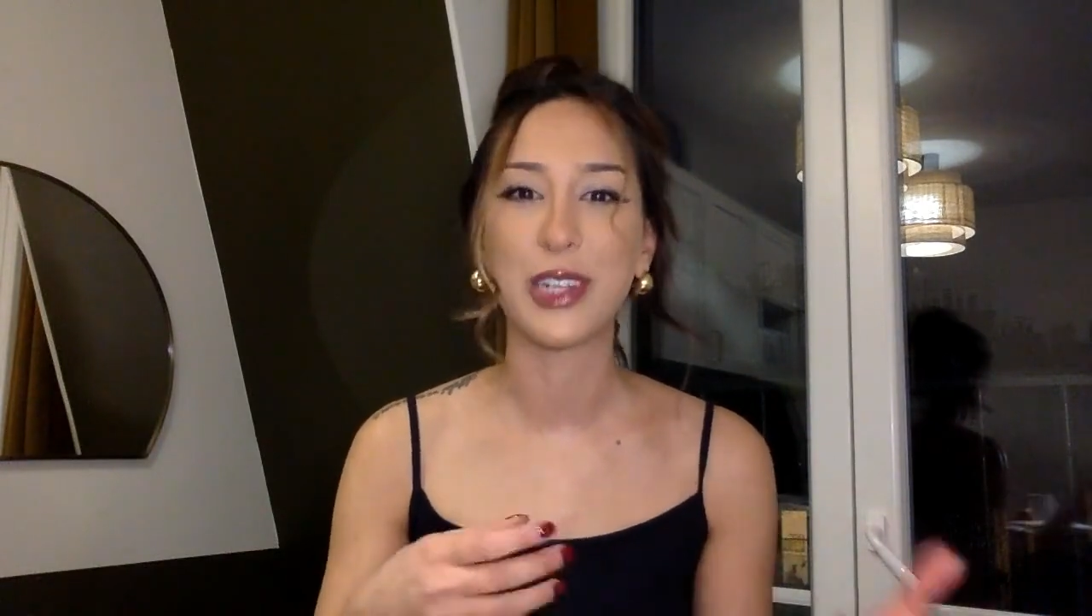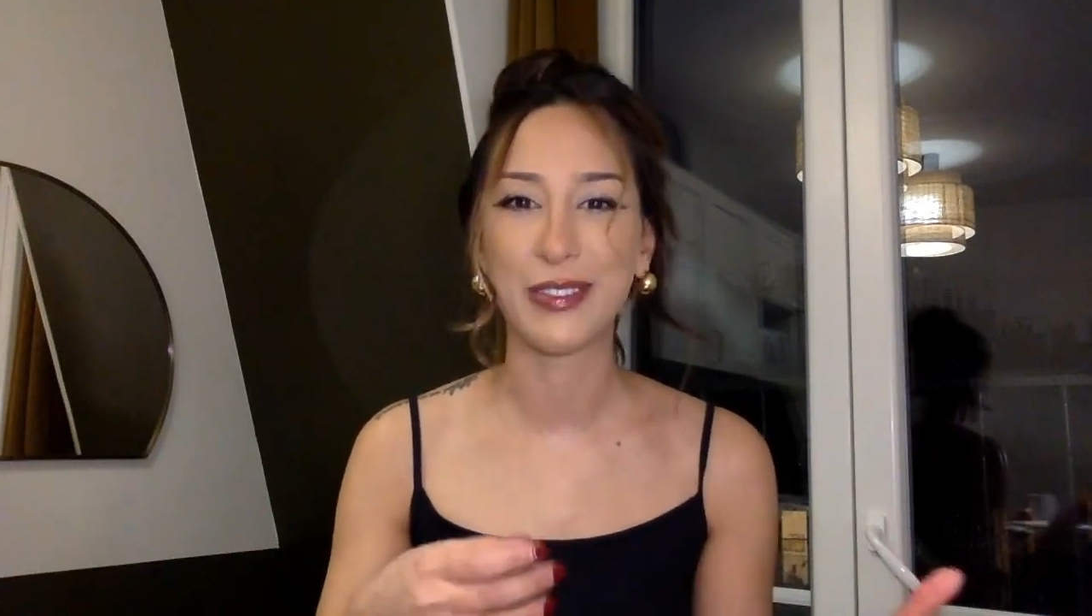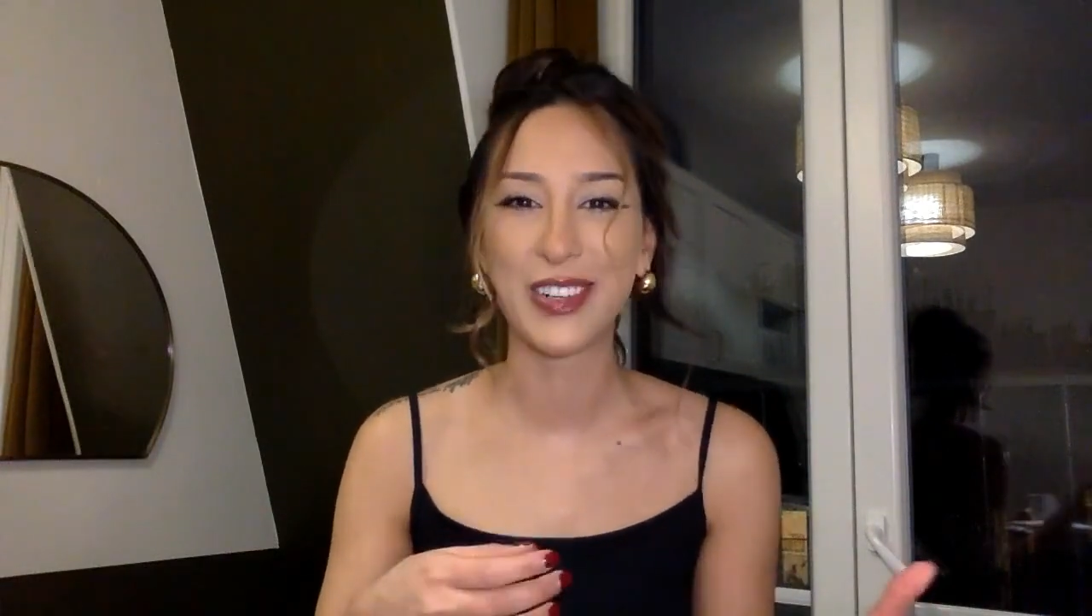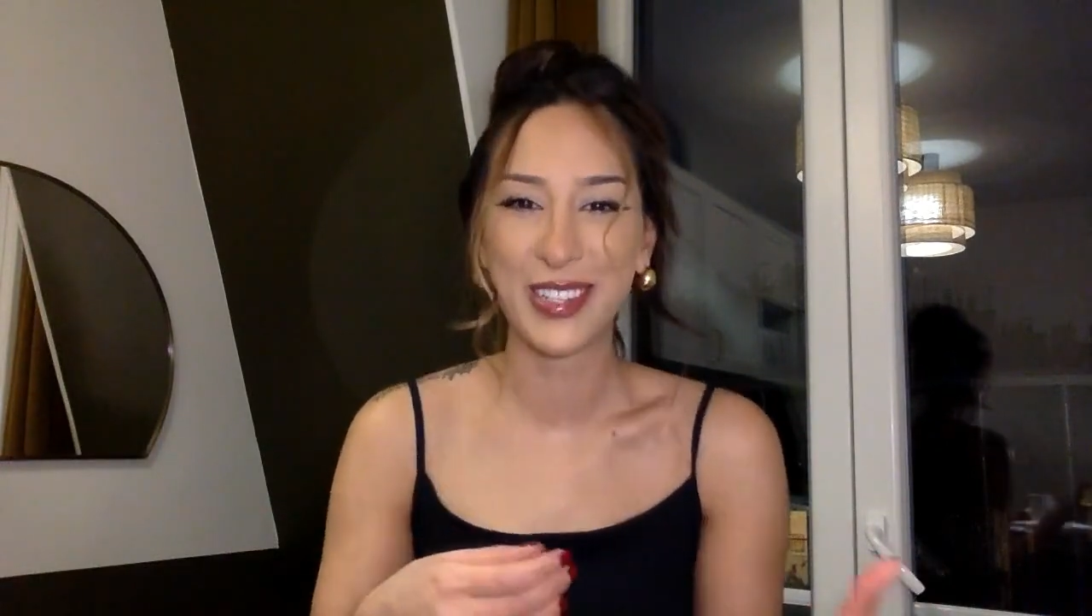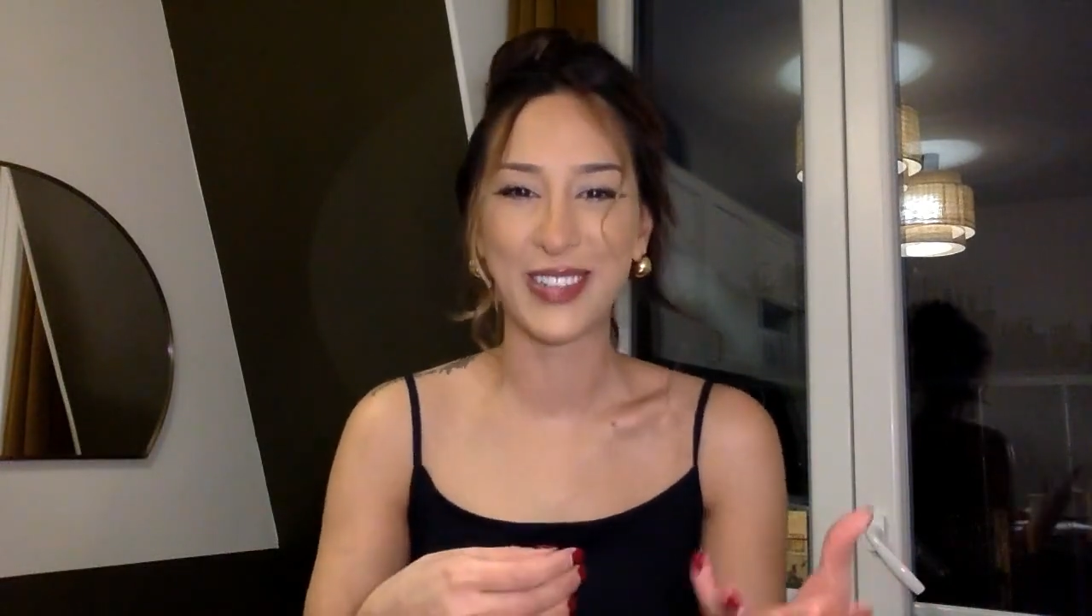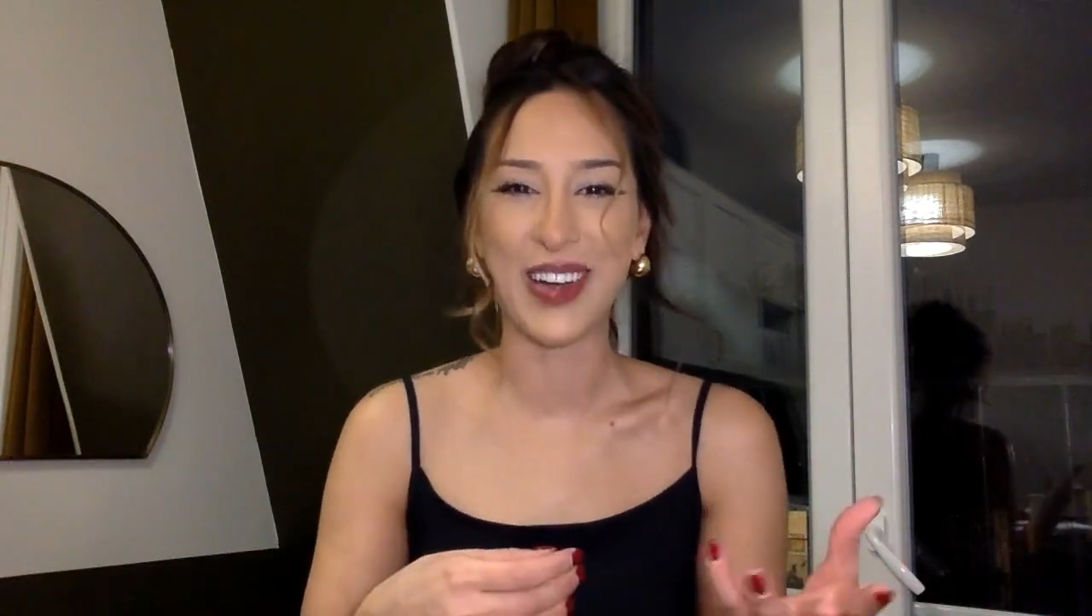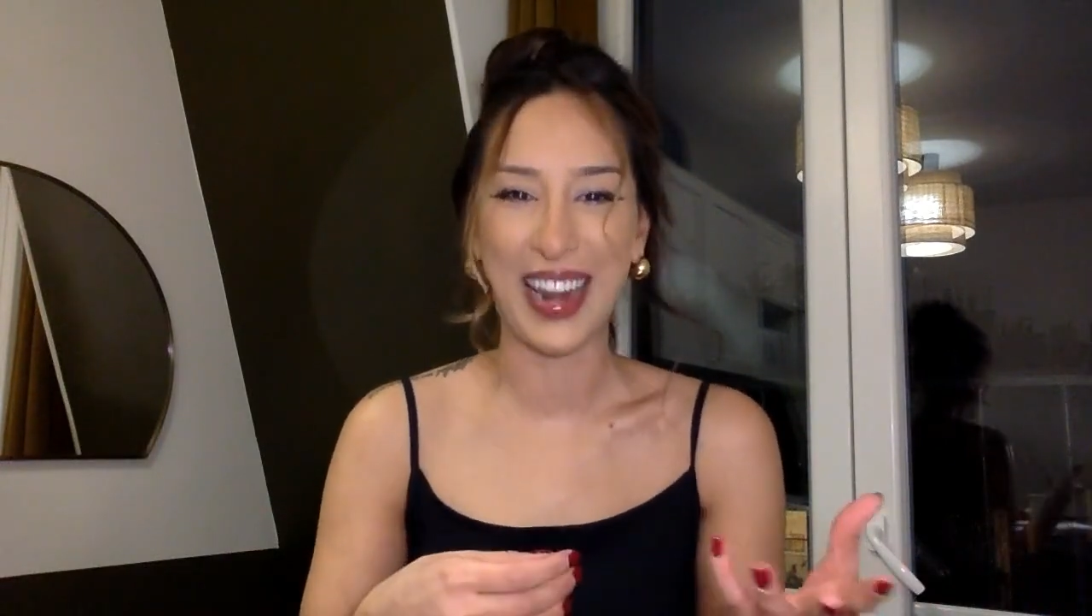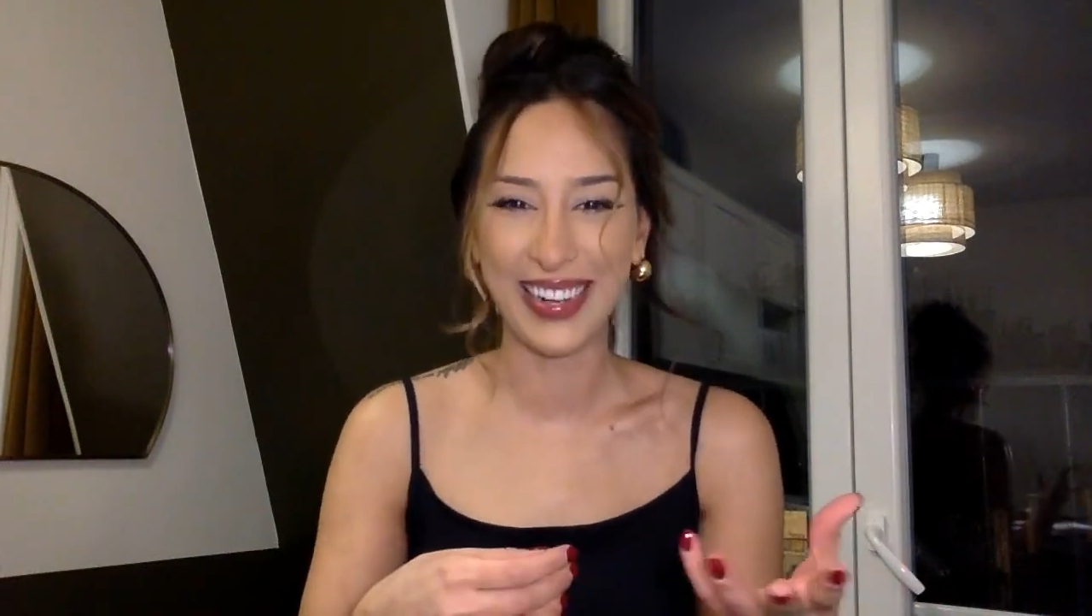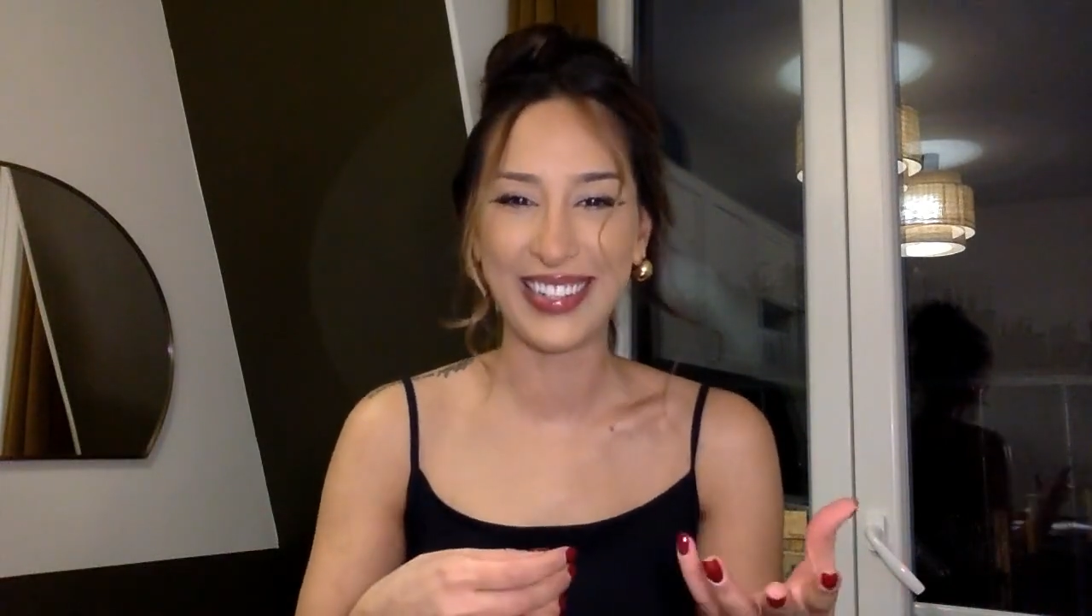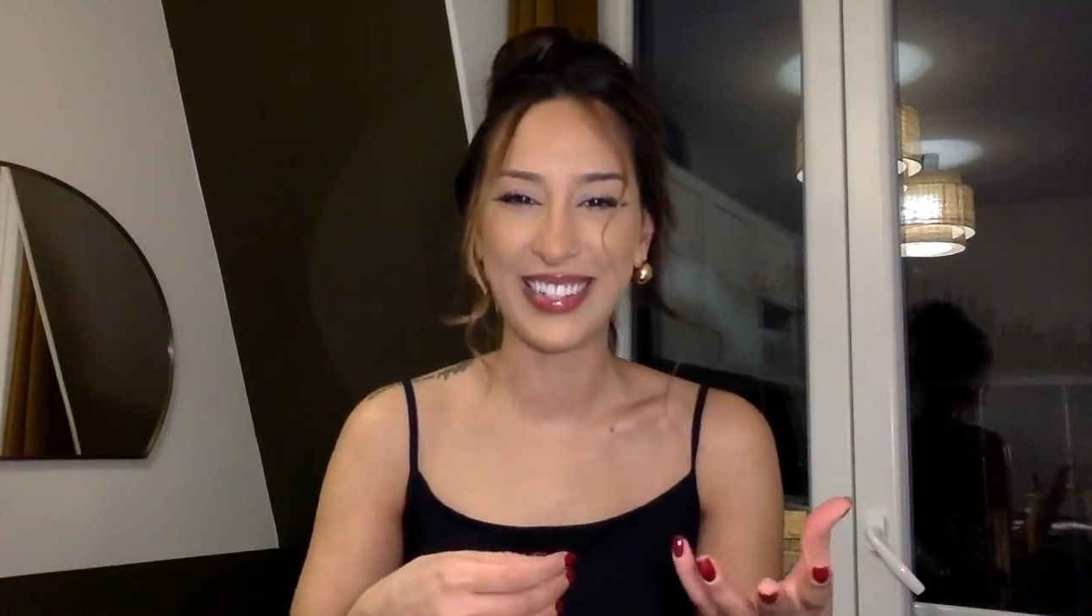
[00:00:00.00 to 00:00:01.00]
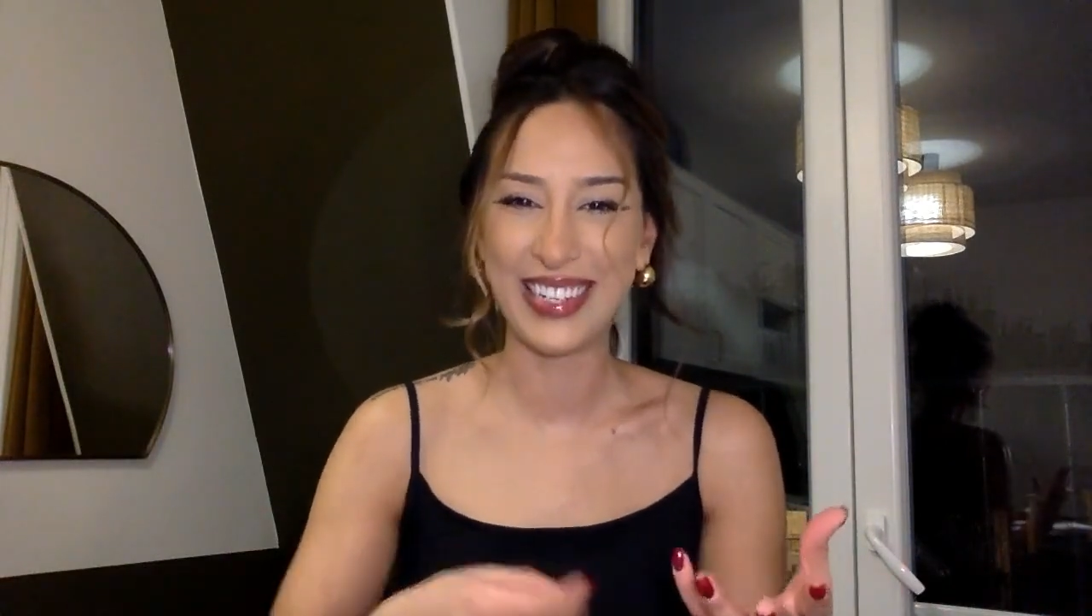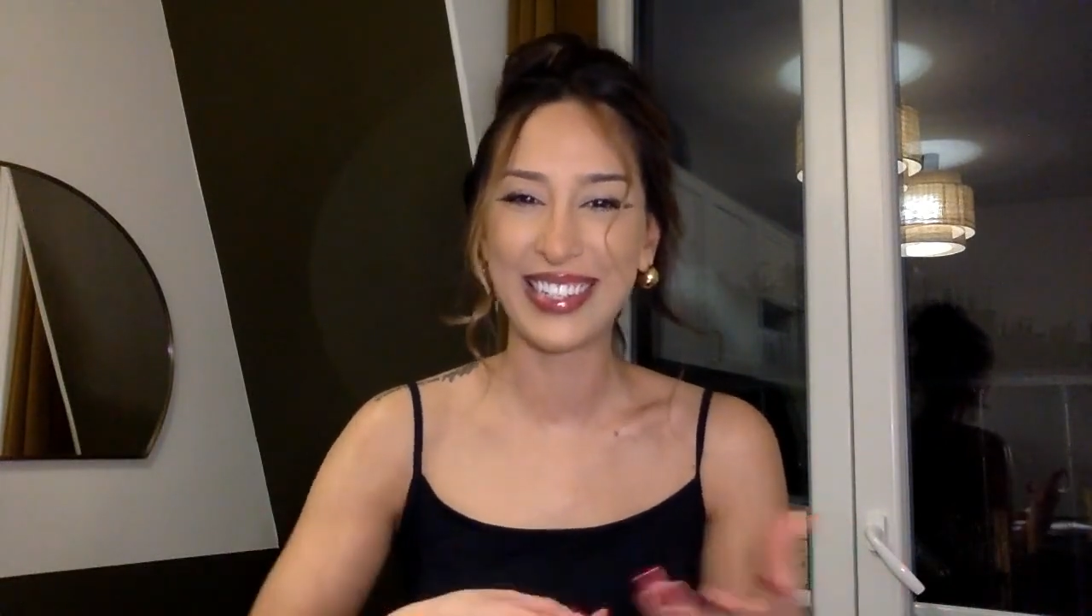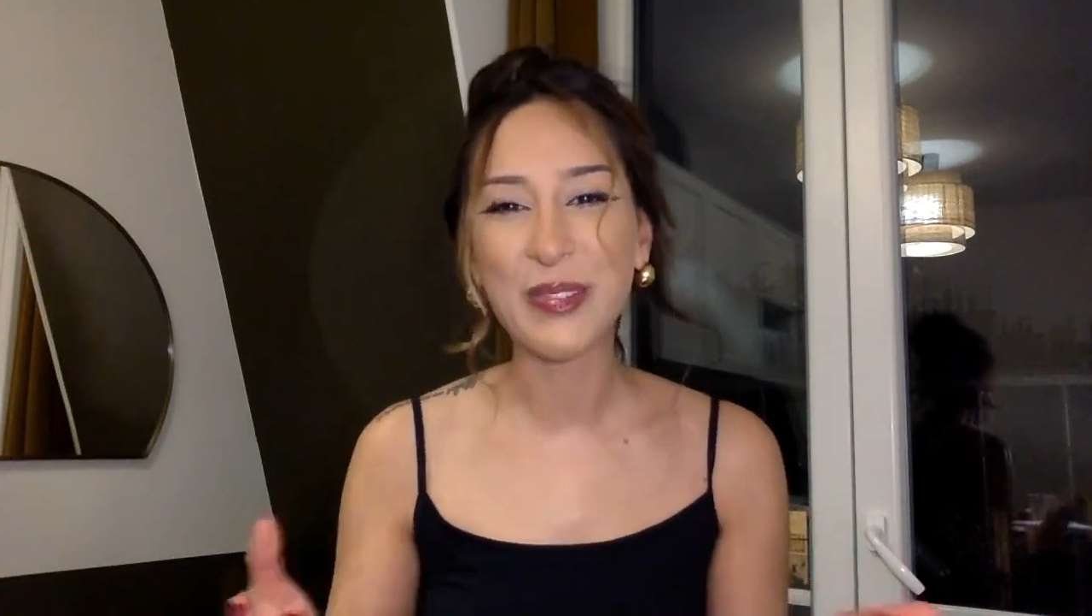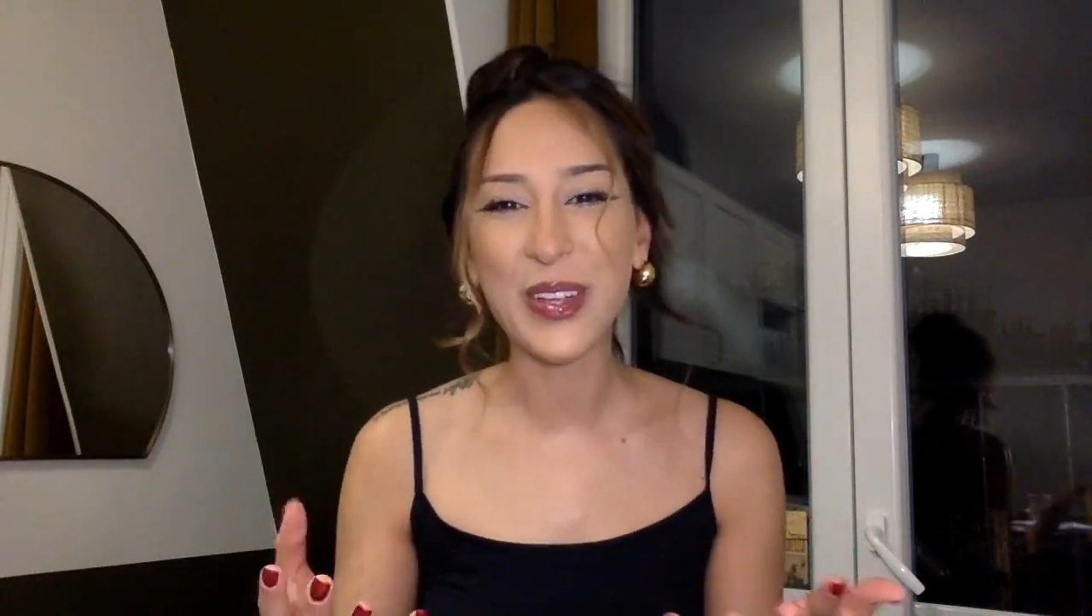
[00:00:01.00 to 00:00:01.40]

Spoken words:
different strategies.